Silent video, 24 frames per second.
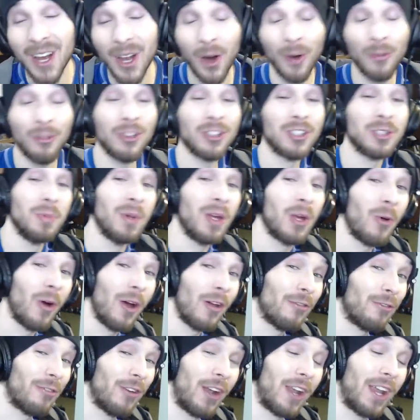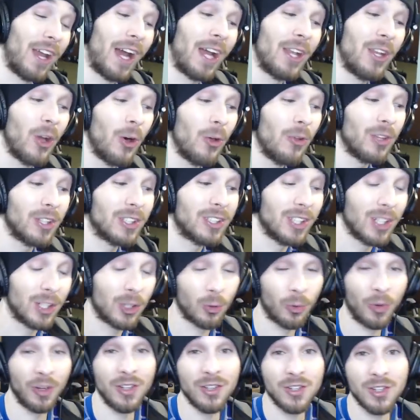Now, hopefully, this will be quite funny. I know this the
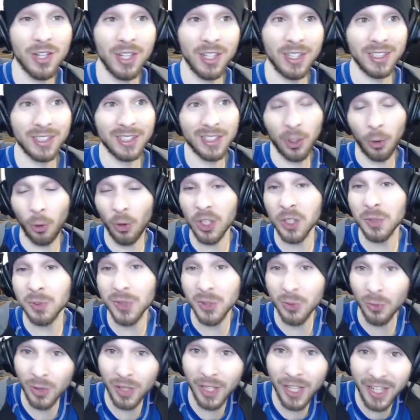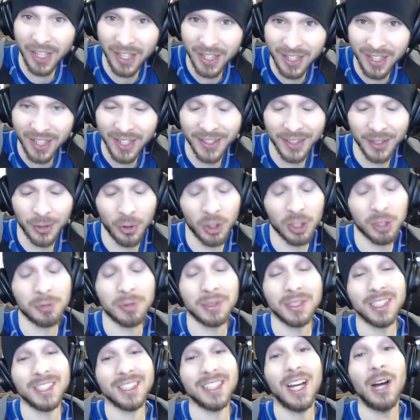Grinch is Christmas related and
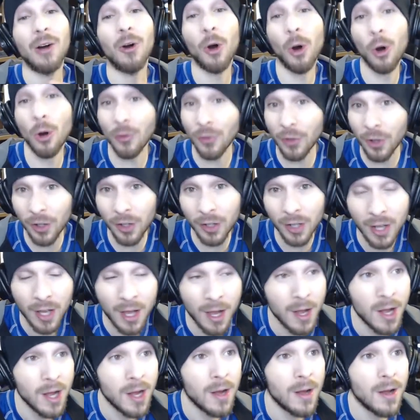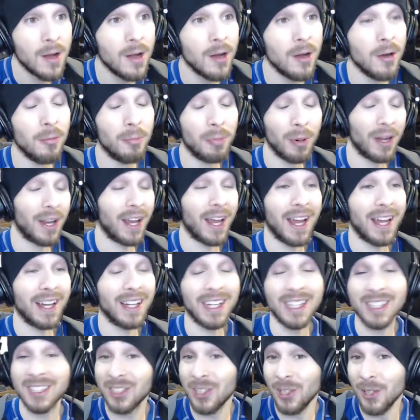Christmas is now over, but hey,
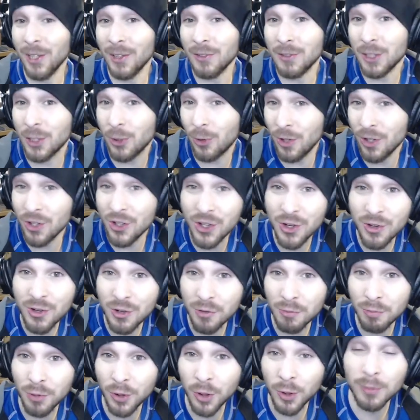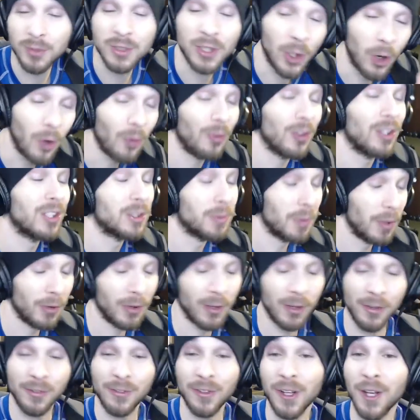I still love the Grinch YouTube poop, so hopefully this will be
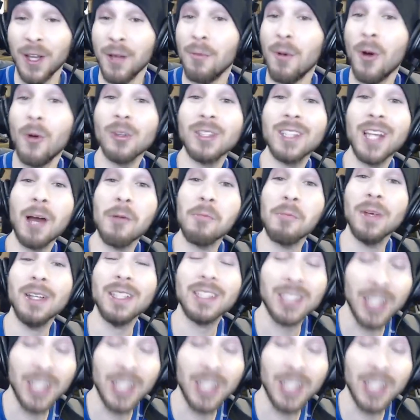really funny. But with that being